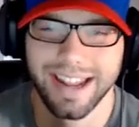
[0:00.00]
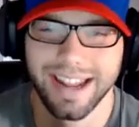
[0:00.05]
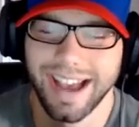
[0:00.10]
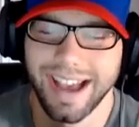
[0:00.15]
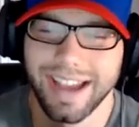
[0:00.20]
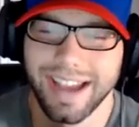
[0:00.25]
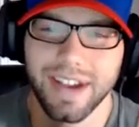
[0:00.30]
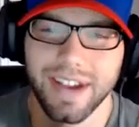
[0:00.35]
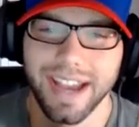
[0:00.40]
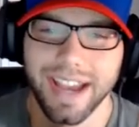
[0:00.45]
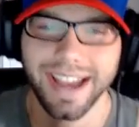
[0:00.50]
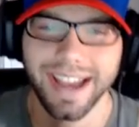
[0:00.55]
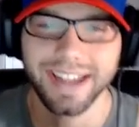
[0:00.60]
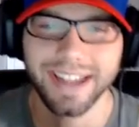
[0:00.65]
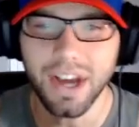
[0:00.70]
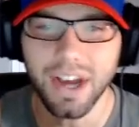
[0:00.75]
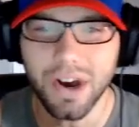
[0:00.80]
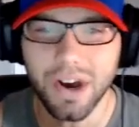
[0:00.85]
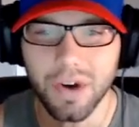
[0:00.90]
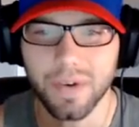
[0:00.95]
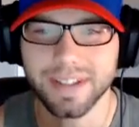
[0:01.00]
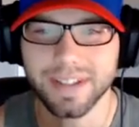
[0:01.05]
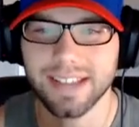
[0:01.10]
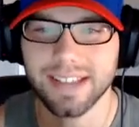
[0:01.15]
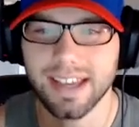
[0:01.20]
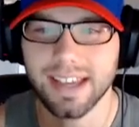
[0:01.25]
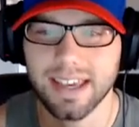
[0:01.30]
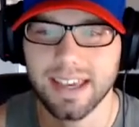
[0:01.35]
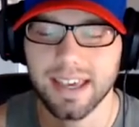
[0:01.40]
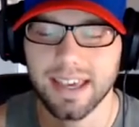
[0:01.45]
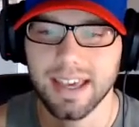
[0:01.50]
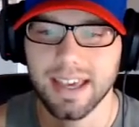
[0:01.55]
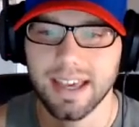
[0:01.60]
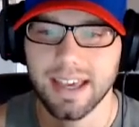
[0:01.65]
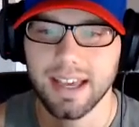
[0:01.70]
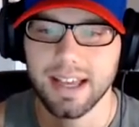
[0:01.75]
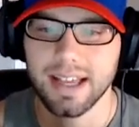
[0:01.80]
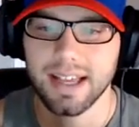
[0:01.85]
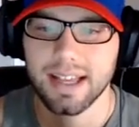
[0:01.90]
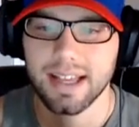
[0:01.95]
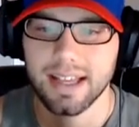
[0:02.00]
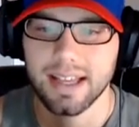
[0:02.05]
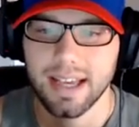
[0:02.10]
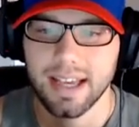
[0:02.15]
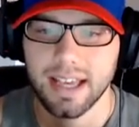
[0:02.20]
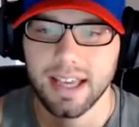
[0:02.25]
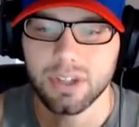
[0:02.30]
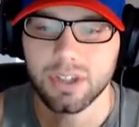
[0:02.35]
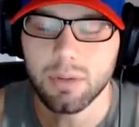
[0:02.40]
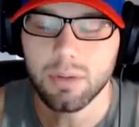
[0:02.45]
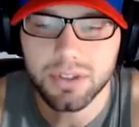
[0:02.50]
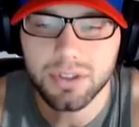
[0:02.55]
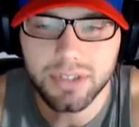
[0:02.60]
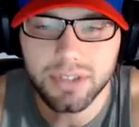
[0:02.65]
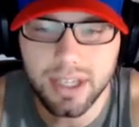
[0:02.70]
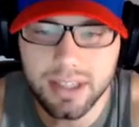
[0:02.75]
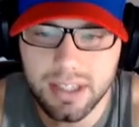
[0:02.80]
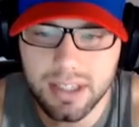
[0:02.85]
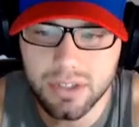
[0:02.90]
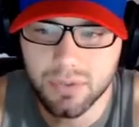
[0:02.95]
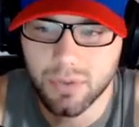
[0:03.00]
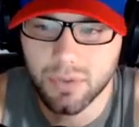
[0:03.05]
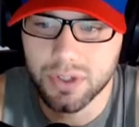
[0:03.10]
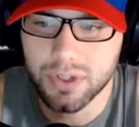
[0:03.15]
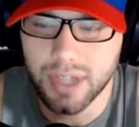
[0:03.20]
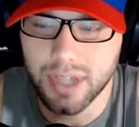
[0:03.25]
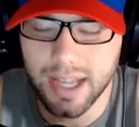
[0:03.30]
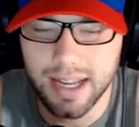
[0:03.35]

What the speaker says: I know. It's like, it's almost like these first,